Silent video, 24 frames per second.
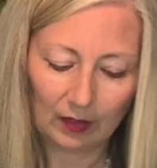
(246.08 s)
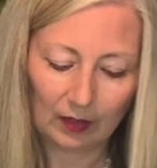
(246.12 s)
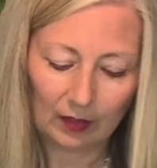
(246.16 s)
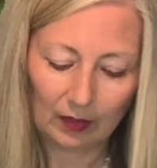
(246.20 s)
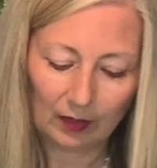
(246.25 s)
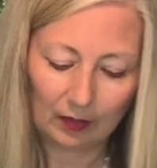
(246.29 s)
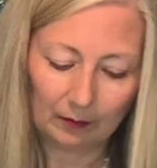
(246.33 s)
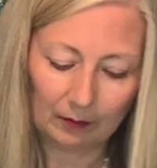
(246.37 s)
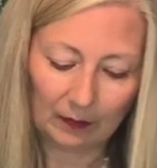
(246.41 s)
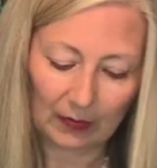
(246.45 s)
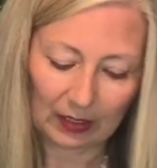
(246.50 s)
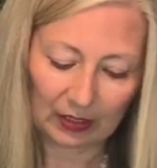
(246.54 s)

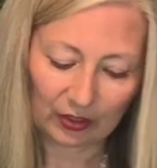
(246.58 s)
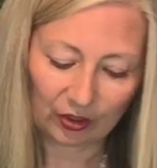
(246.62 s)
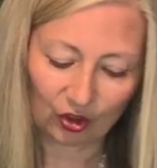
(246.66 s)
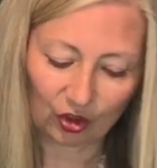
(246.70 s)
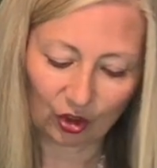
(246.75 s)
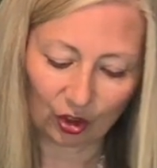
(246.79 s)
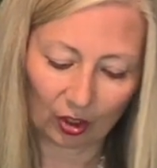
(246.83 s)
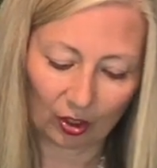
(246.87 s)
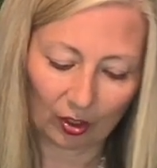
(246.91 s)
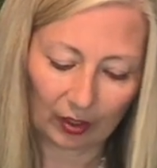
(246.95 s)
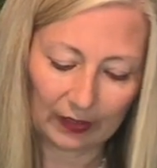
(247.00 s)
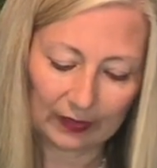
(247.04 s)

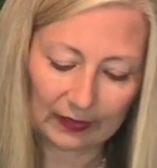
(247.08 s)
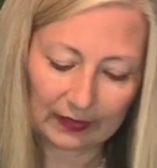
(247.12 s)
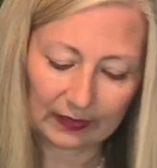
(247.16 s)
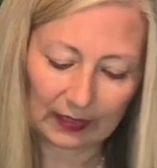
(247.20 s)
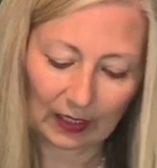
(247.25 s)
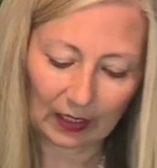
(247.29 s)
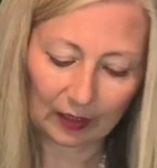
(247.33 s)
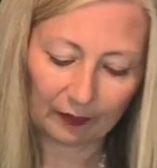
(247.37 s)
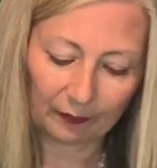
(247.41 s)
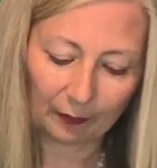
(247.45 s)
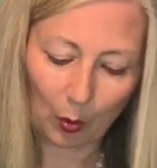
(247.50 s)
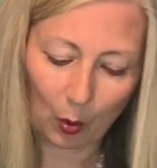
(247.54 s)
mixture instead
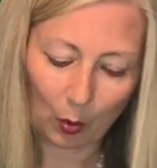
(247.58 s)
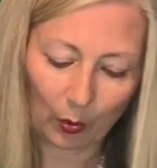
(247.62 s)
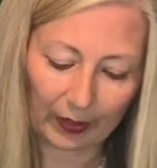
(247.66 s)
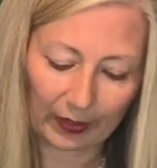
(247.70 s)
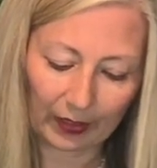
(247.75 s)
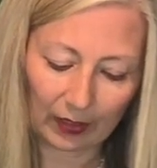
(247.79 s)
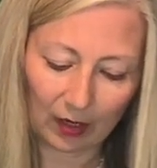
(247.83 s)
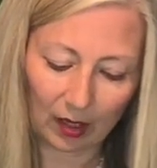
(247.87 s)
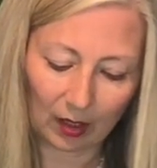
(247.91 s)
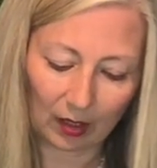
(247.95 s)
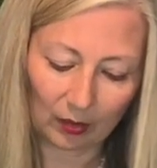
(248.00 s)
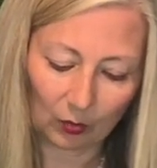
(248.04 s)
of pouring it
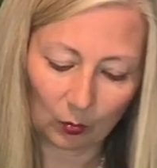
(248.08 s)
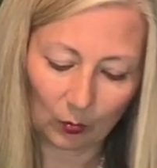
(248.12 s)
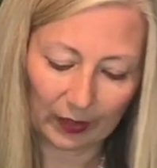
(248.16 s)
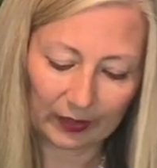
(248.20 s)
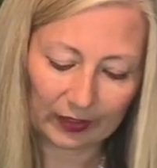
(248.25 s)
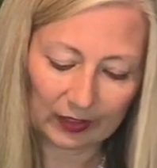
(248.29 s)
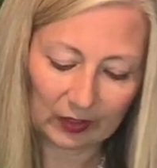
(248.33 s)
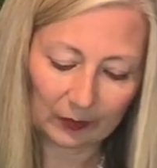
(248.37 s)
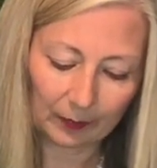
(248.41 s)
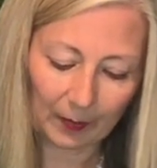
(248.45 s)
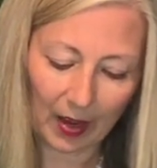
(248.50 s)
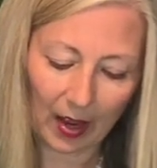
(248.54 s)
all in one
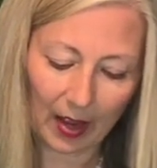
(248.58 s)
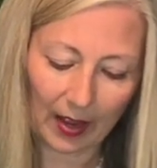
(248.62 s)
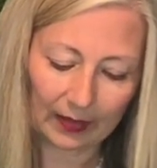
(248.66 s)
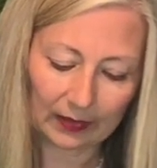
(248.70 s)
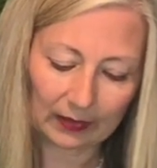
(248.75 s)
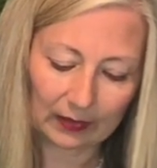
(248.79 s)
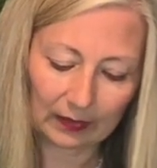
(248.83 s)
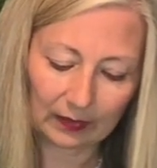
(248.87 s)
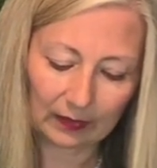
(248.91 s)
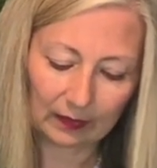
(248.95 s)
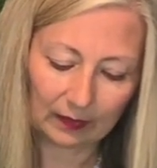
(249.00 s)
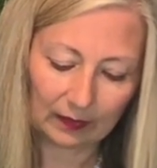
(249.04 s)

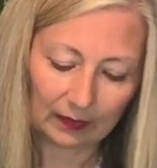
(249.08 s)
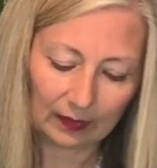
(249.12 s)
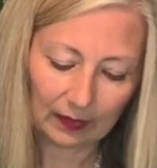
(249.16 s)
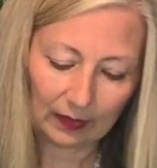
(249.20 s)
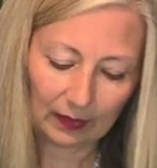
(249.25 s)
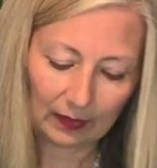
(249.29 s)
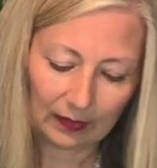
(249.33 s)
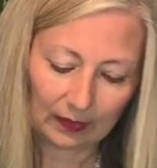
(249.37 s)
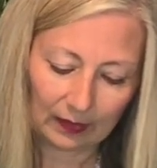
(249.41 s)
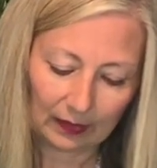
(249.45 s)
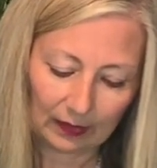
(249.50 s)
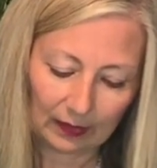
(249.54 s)
spot.
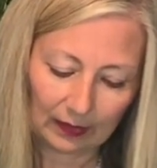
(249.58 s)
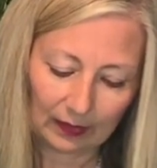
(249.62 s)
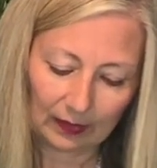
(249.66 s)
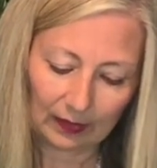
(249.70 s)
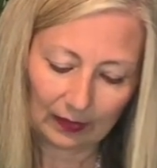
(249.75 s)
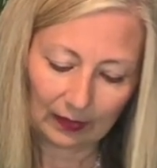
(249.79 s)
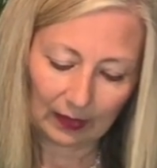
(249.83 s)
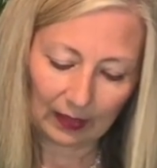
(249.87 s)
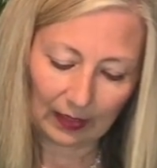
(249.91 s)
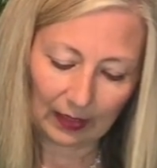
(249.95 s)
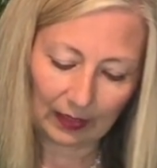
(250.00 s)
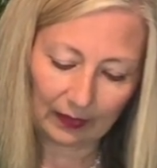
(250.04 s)

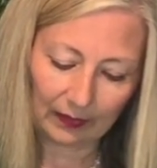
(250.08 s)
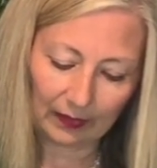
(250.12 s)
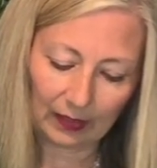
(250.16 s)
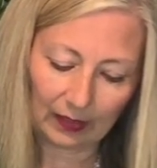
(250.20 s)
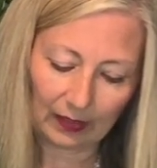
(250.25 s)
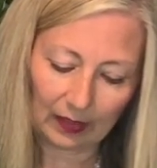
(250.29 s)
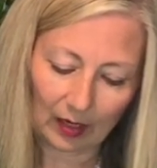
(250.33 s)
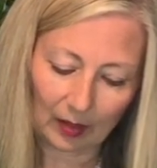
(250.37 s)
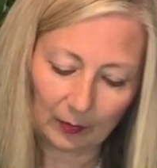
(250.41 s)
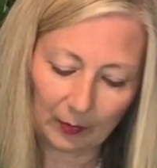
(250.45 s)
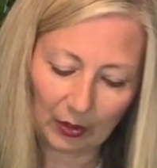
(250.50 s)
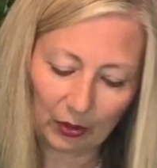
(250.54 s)
And then
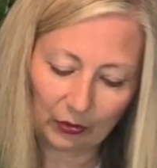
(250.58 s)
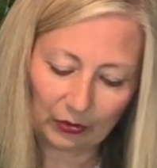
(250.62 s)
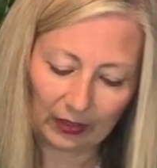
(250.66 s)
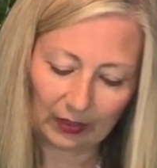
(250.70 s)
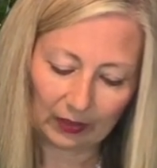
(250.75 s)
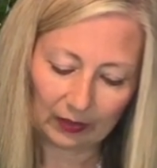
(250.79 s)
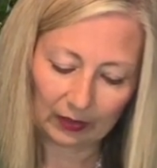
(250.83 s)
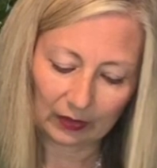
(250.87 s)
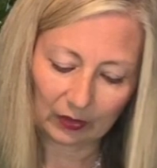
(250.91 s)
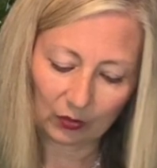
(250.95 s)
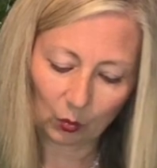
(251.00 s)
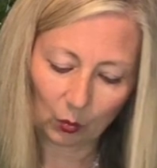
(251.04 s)
I'm using
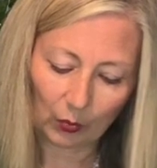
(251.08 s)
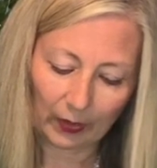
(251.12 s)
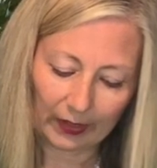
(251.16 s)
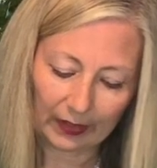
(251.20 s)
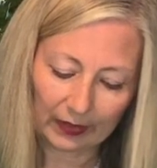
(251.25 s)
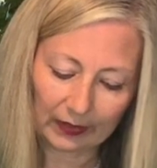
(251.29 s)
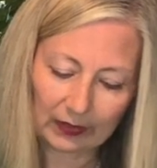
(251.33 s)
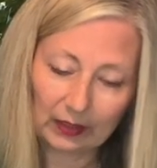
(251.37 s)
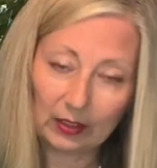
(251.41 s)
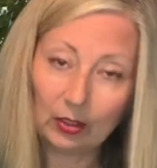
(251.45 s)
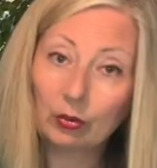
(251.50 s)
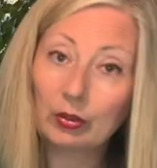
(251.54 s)
this
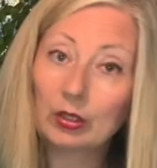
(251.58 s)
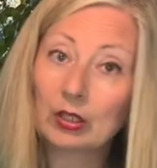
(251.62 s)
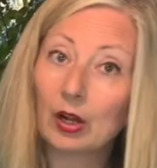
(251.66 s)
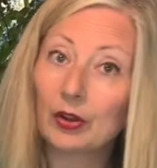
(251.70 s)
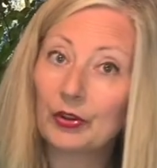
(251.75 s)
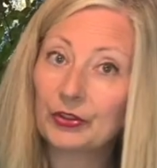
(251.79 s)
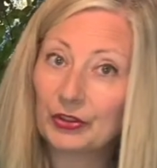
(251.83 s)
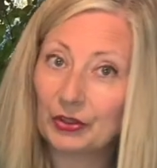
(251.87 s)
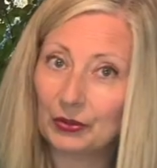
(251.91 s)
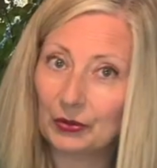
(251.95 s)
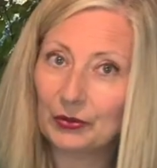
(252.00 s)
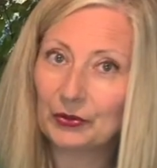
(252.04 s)
whisk. You could
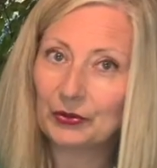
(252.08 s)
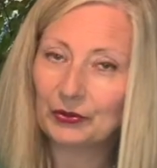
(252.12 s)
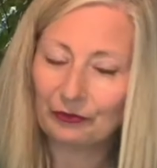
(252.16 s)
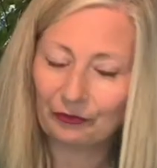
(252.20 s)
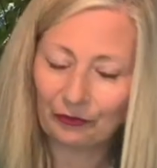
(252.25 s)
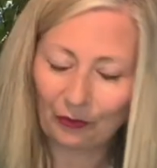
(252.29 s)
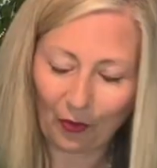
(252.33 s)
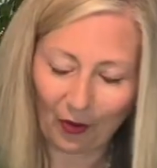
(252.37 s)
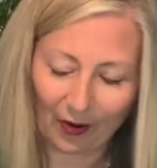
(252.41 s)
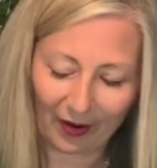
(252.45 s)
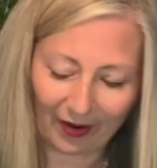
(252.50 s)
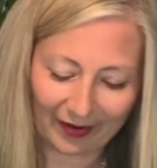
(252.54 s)
also use a
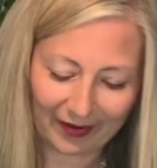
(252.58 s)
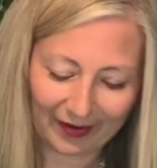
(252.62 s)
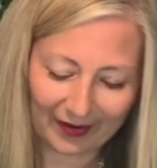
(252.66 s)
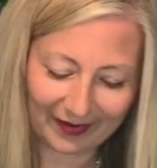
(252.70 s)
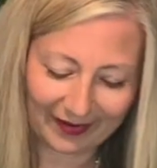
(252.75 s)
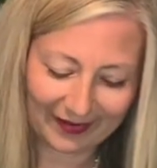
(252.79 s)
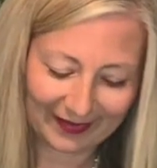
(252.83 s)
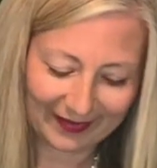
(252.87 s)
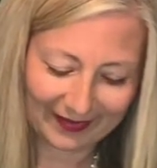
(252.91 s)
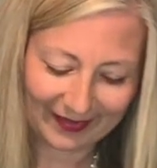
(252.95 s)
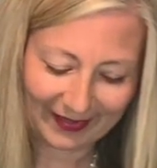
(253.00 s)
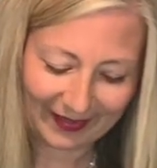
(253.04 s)
fork
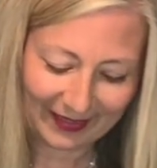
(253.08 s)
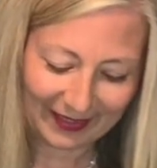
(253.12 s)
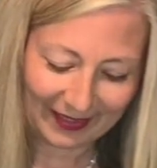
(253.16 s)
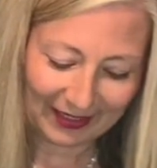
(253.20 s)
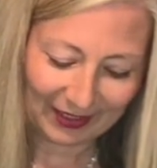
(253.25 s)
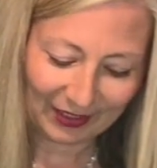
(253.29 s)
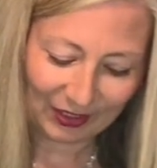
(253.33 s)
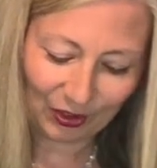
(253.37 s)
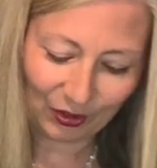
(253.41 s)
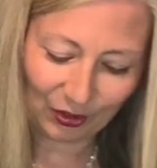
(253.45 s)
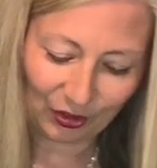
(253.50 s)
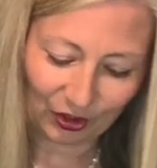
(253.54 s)

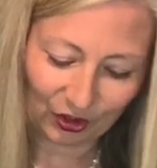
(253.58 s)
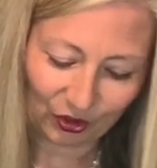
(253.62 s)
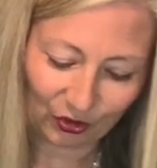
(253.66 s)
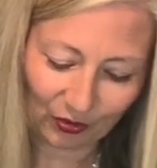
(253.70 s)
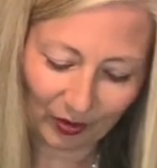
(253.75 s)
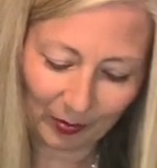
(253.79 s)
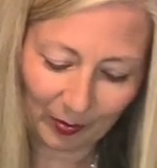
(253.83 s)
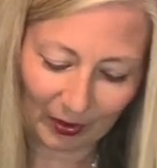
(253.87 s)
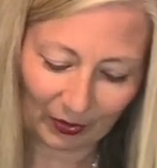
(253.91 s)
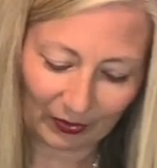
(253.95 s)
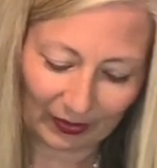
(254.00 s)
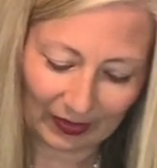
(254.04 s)
to
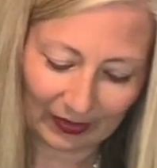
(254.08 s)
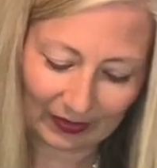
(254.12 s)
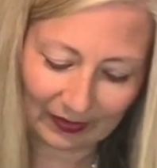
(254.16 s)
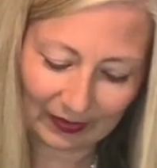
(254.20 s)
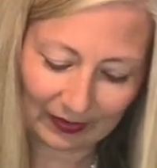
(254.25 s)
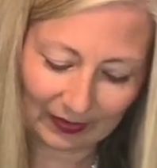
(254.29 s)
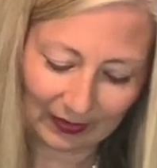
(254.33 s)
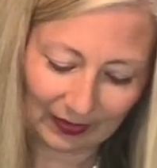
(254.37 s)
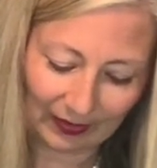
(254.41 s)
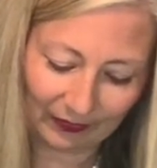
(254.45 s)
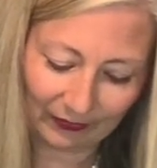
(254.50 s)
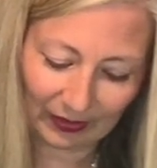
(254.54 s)
distribute it
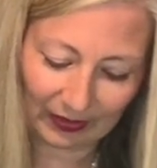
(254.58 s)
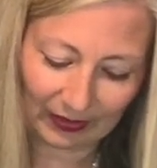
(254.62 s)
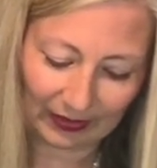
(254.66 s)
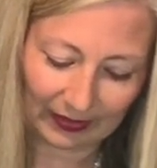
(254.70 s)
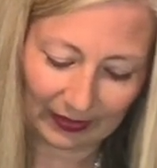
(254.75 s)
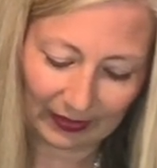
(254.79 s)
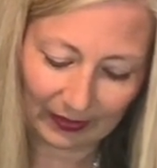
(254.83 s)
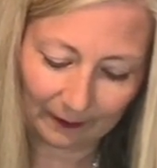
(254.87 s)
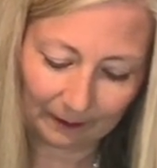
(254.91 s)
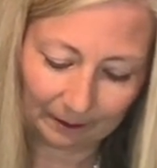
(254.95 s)
evenly.